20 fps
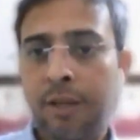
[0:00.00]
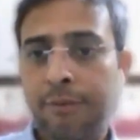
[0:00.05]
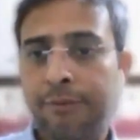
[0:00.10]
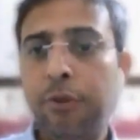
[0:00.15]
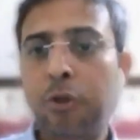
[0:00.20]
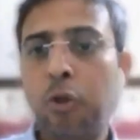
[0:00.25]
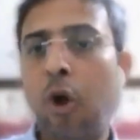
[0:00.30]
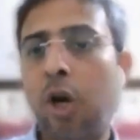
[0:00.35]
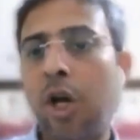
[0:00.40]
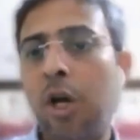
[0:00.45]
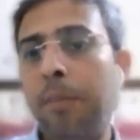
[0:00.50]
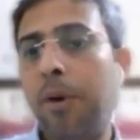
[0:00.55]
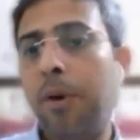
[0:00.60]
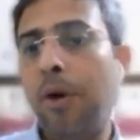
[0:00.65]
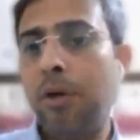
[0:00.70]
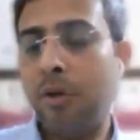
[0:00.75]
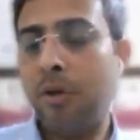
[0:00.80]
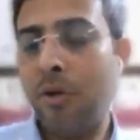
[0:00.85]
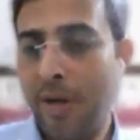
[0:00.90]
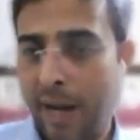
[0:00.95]
If you
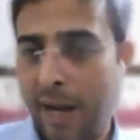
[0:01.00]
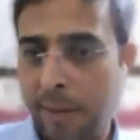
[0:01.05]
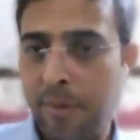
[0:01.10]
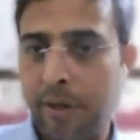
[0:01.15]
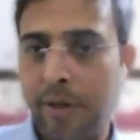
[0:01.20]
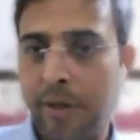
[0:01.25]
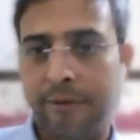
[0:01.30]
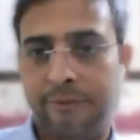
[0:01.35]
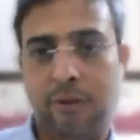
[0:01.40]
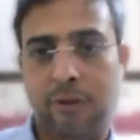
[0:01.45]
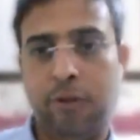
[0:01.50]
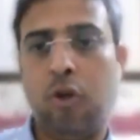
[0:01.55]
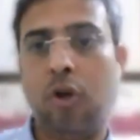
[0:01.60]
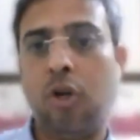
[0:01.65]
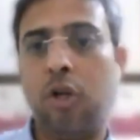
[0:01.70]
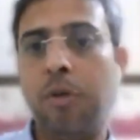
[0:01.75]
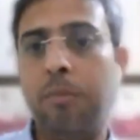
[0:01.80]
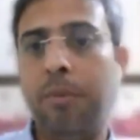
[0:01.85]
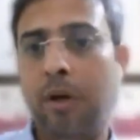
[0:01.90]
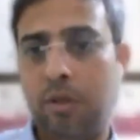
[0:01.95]
talk about grammar,
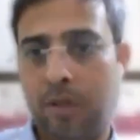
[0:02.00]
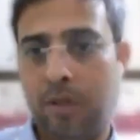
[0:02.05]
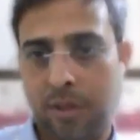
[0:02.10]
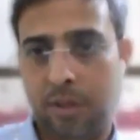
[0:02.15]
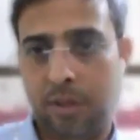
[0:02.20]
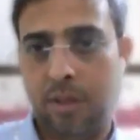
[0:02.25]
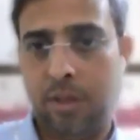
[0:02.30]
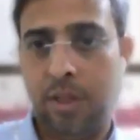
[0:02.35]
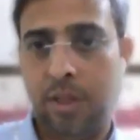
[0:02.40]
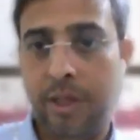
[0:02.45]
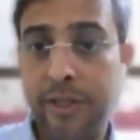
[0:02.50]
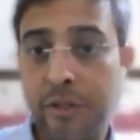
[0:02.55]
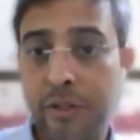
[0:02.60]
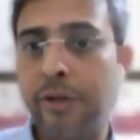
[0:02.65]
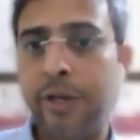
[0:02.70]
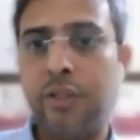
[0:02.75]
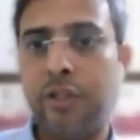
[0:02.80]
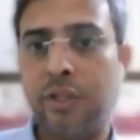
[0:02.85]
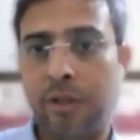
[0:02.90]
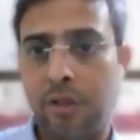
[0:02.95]
if you talk about
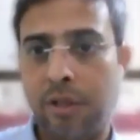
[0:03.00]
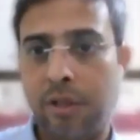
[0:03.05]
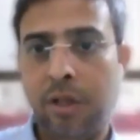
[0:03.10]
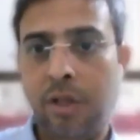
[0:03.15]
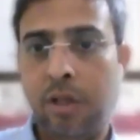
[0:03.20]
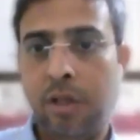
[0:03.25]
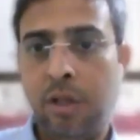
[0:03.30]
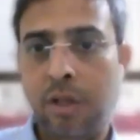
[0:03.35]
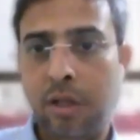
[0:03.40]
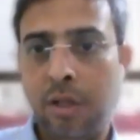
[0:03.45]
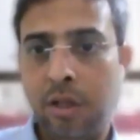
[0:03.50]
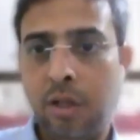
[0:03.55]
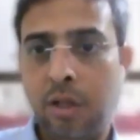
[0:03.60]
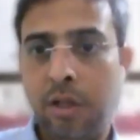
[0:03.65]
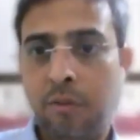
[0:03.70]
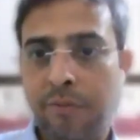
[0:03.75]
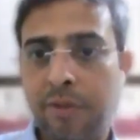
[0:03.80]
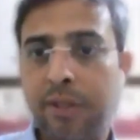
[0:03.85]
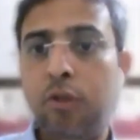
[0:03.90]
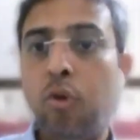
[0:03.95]
literature,
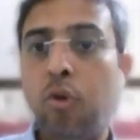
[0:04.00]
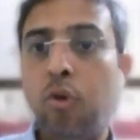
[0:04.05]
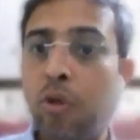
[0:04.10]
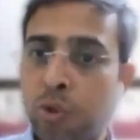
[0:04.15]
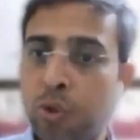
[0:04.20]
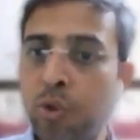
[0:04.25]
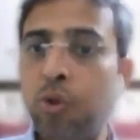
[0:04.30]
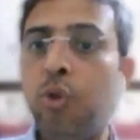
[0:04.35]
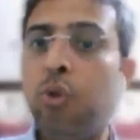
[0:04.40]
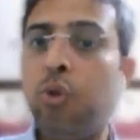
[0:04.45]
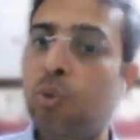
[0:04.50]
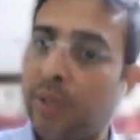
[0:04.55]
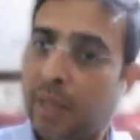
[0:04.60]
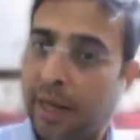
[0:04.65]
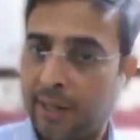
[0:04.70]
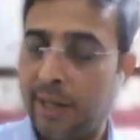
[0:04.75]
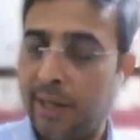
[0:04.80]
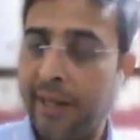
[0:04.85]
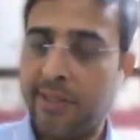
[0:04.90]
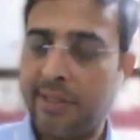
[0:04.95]
we can
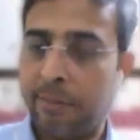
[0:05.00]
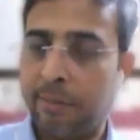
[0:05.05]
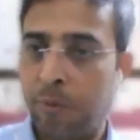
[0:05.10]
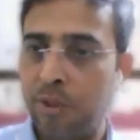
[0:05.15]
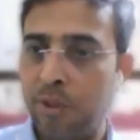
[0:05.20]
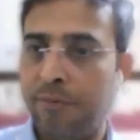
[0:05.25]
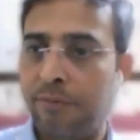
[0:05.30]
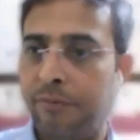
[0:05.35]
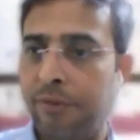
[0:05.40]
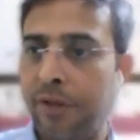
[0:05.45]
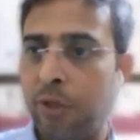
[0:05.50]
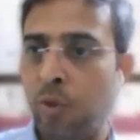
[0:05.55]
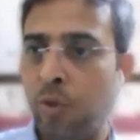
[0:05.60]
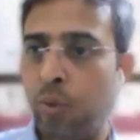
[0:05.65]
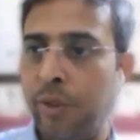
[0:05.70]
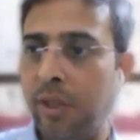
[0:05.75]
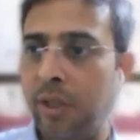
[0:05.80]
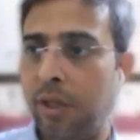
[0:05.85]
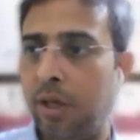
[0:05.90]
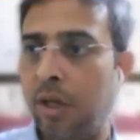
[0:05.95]
also do that. Like suppose
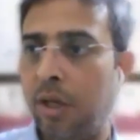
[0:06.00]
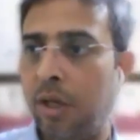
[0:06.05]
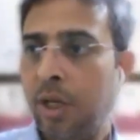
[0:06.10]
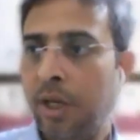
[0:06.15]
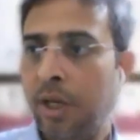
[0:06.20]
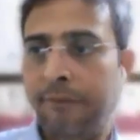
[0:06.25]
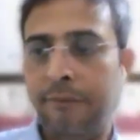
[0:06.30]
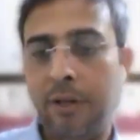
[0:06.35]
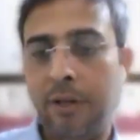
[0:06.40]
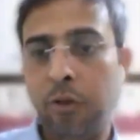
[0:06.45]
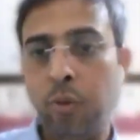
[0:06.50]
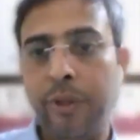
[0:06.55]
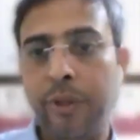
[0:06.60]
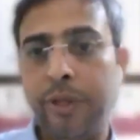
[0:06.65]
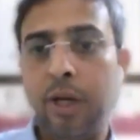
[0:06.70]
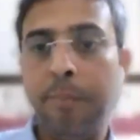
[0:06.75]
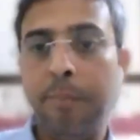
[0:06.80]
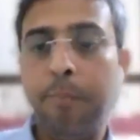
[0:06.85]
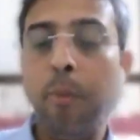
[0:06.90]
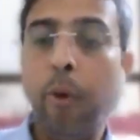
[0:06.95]
if you are doing
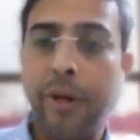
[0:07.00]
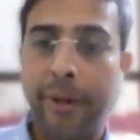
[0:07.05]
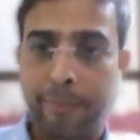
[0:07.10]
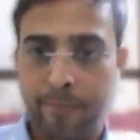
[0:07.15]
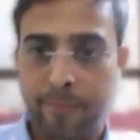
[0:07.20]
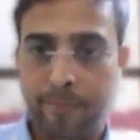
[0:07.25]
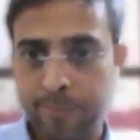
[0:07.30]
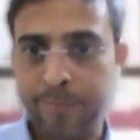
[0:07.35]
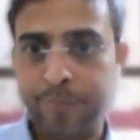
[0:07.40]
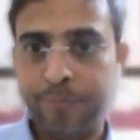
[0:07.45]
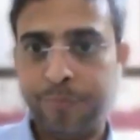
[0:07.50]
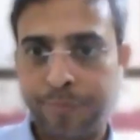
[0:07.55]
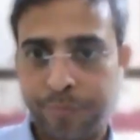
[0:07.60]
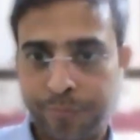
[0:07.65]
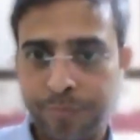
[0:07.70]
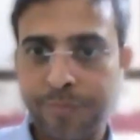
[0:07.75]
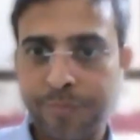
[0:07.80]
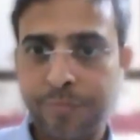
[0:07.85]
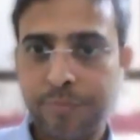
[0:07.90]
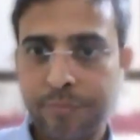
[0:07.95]
a poem,